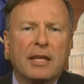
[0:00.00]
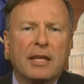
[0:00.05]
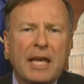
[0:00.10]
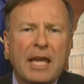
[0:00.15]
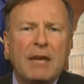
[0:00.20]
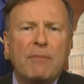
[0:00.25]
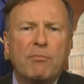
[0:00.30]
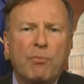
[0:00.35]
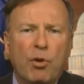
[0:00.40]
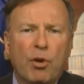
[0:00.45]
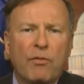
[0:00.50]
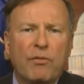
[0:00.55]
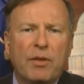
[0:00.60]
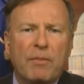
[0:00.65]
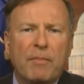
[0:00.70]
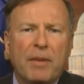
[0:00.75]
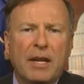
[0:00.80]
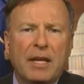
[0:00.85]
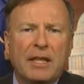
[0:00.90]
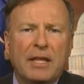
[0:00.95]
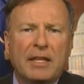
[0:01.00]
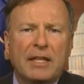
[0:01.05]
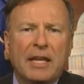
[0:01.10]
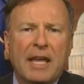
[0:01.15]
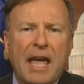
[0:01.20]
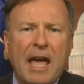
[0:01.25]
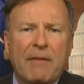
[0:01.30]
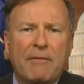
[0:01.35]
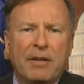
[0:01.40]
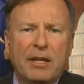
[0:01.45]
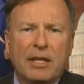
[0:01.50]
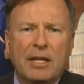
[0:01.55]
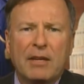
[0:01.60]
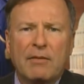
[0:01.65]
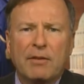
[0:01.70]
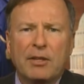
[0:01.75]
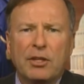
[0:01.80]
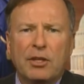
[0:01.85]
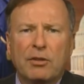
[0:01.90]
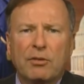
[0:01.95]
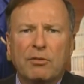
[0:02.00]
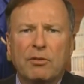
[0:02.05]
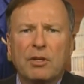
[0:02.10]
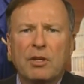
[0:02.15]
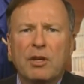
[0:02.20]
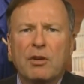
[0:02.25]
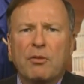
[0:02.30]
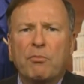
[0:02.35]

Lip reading: keep more of the money that they have in a given year